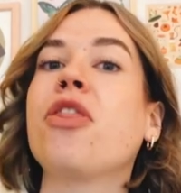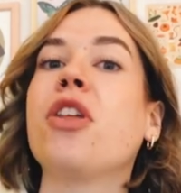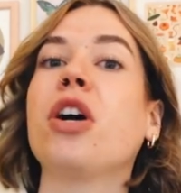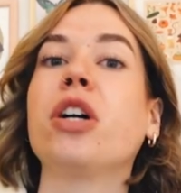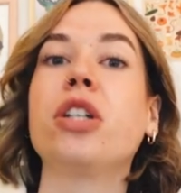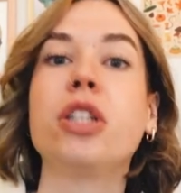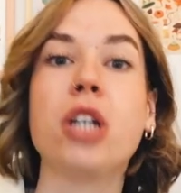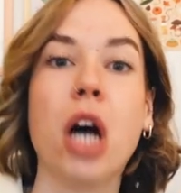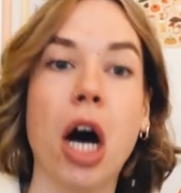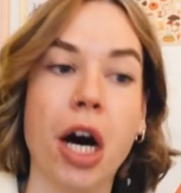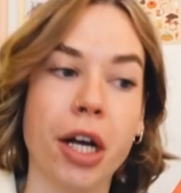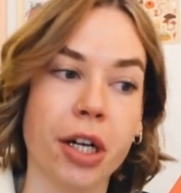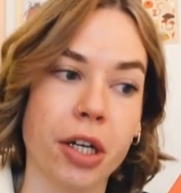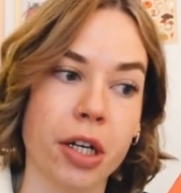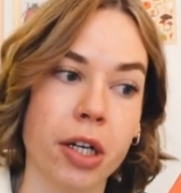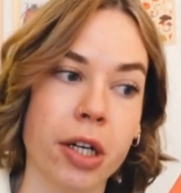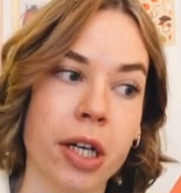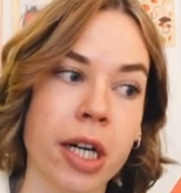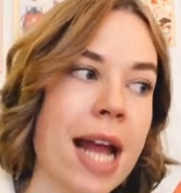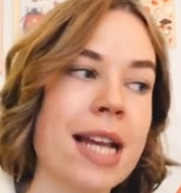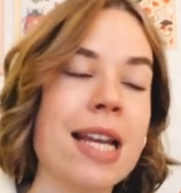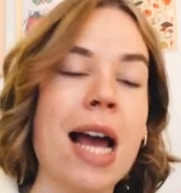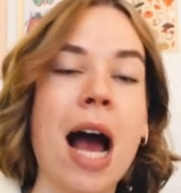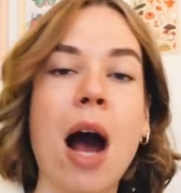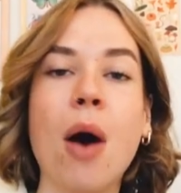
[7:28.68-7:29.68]
the gutter,
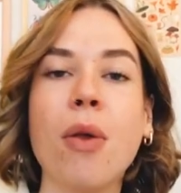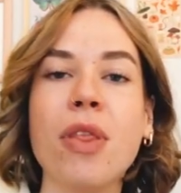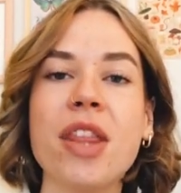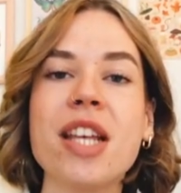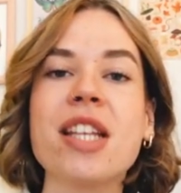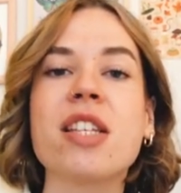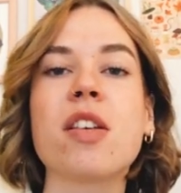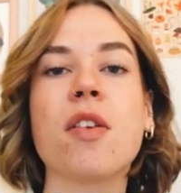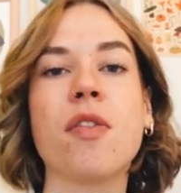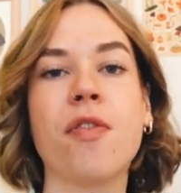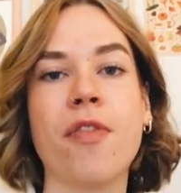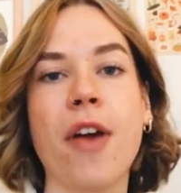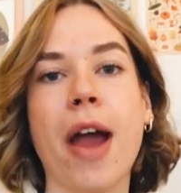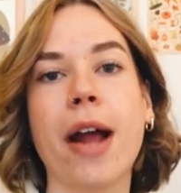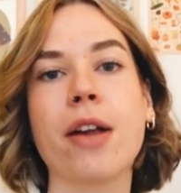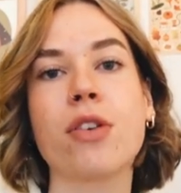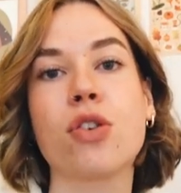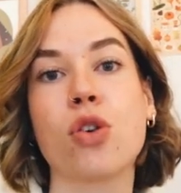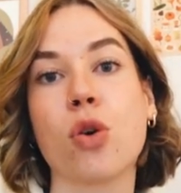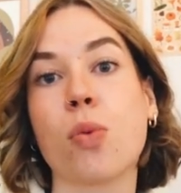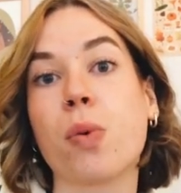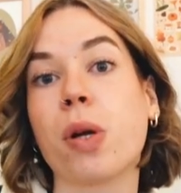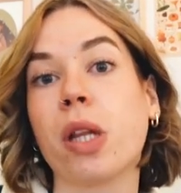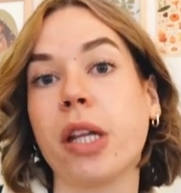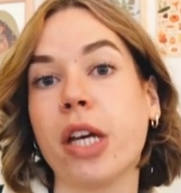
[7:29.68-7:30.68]
and how this
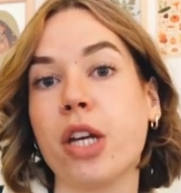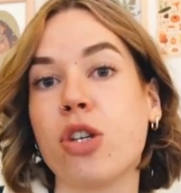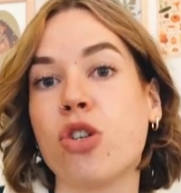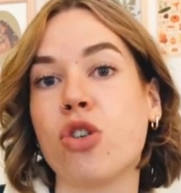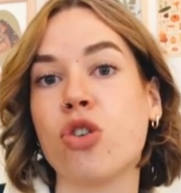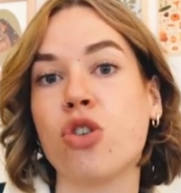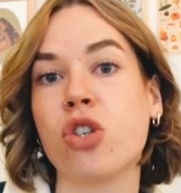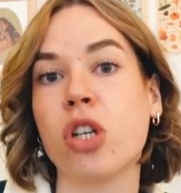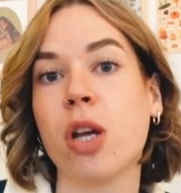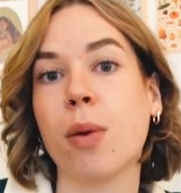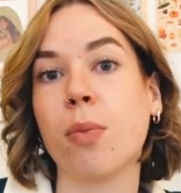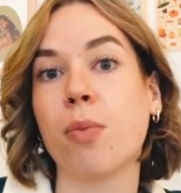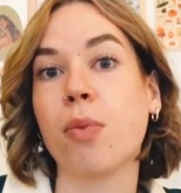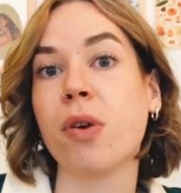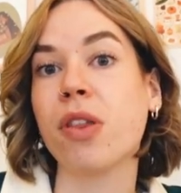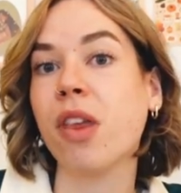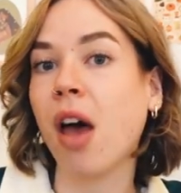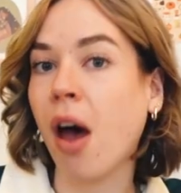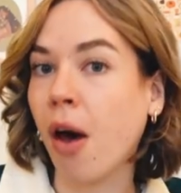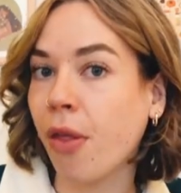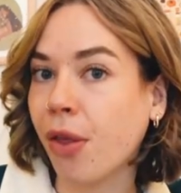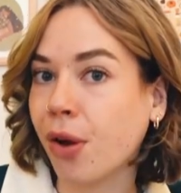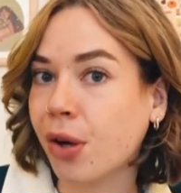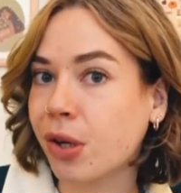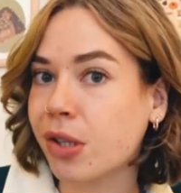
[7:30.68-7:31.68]
affects your relationship with
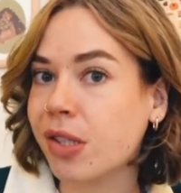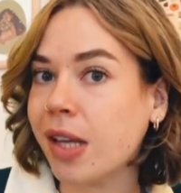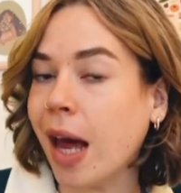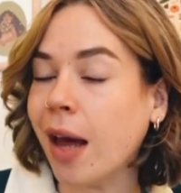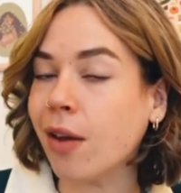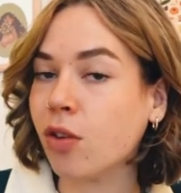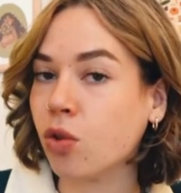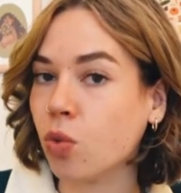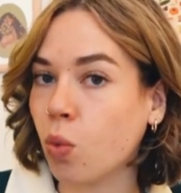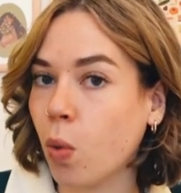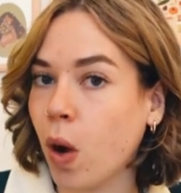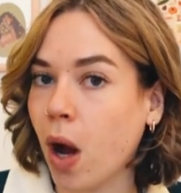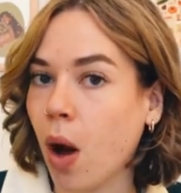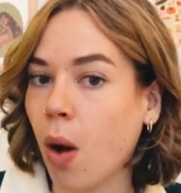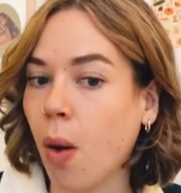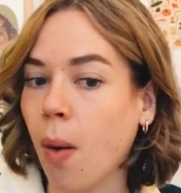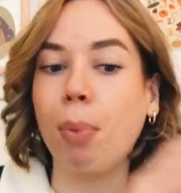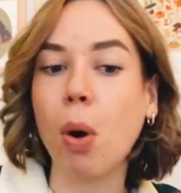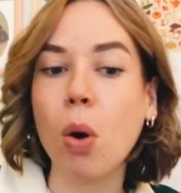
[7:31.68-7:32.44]
others as well.